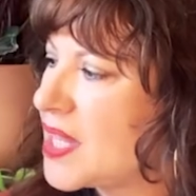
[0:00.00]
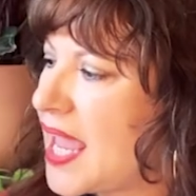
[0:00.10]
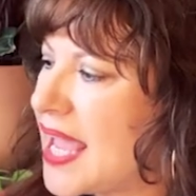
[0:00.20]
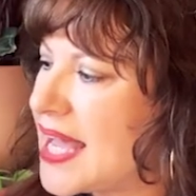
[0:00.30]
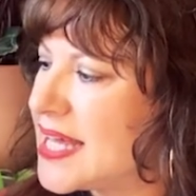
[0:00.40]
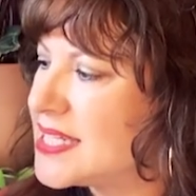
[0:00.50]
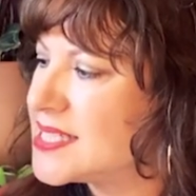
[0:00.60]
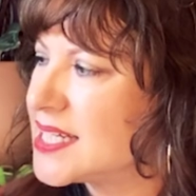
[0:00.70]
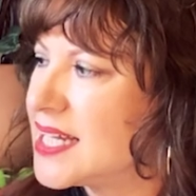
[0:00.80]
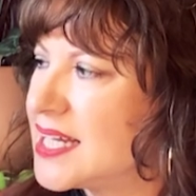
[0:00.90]

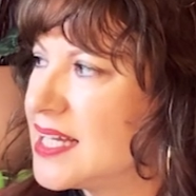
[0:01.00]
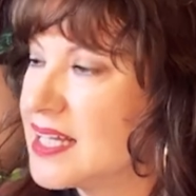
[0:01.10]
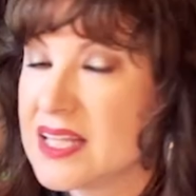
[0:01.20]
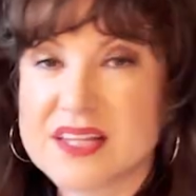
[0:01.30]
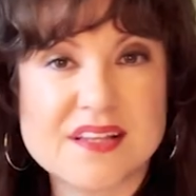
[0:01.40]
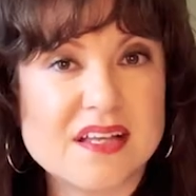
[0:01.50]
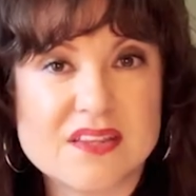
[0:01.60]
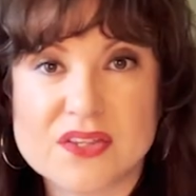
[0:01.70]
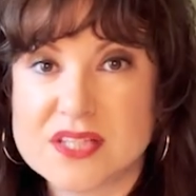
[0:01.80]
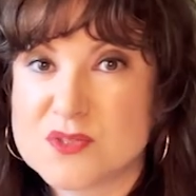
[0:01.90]
And
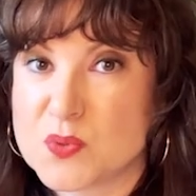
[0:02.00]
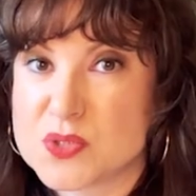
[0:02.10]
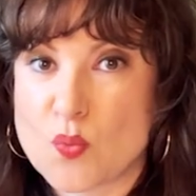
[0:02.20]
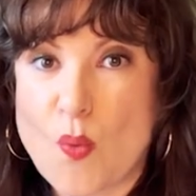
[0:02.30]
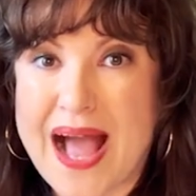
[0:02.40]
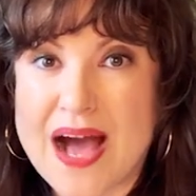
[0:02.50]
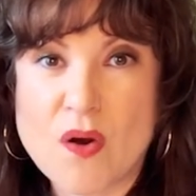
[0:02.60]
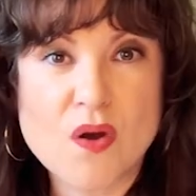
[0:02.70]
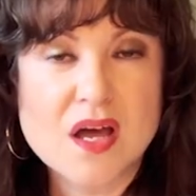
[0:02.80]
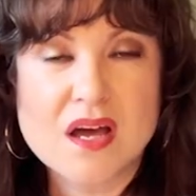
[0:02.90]
this was,
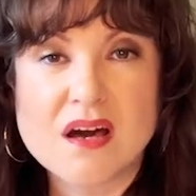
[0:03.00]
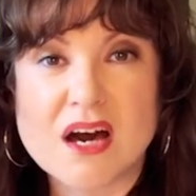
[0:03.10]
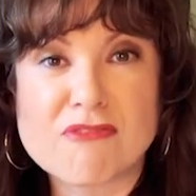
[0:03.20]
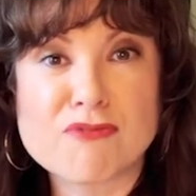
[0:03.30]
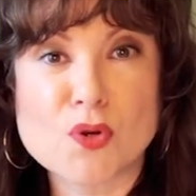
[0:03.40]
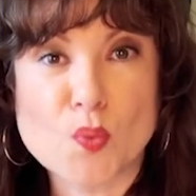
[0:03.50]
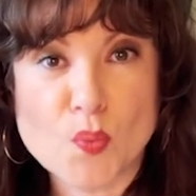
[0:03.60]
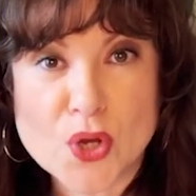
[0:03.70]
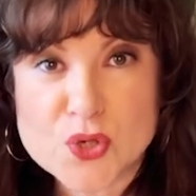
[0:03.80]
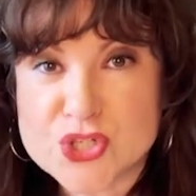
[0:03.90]
wow, a
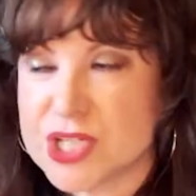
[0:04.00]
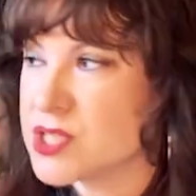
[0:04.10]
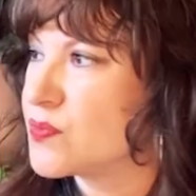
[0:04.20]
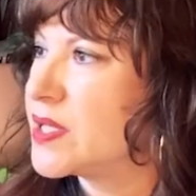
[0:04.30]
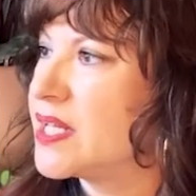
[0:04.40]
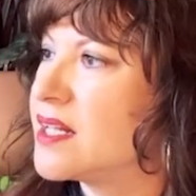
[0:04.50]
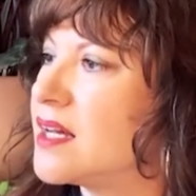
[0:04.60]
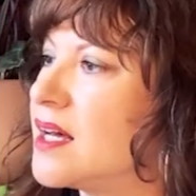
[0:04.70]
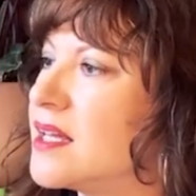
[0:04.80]
ferocious read.